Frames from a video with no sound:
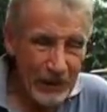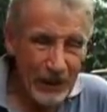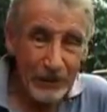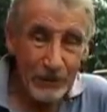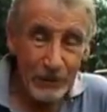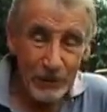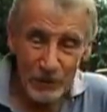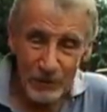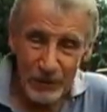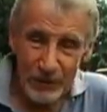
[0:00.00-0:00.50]
I
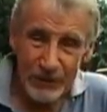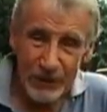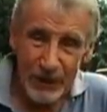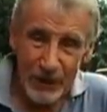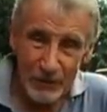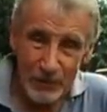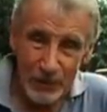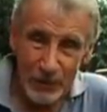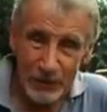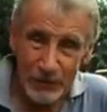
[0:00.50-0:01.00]
call it
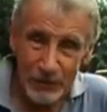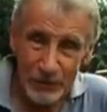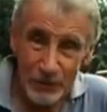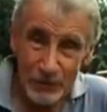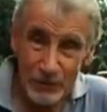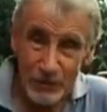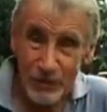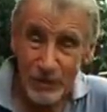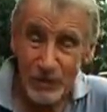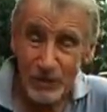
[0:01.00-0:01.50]
that because
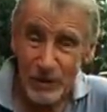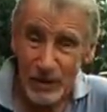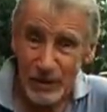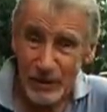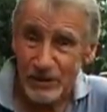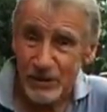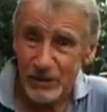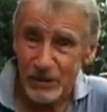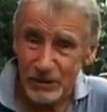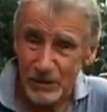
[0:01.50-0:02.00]
you can go
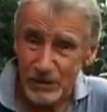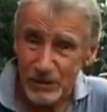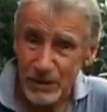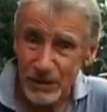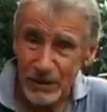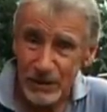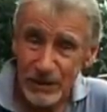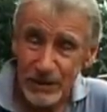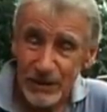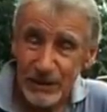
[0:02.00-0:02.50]
into
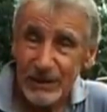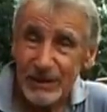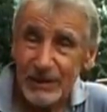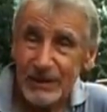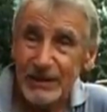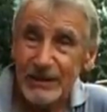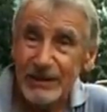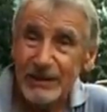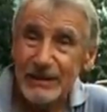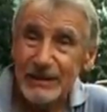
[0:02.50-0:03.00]

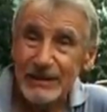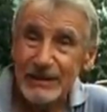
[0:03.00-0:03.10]
a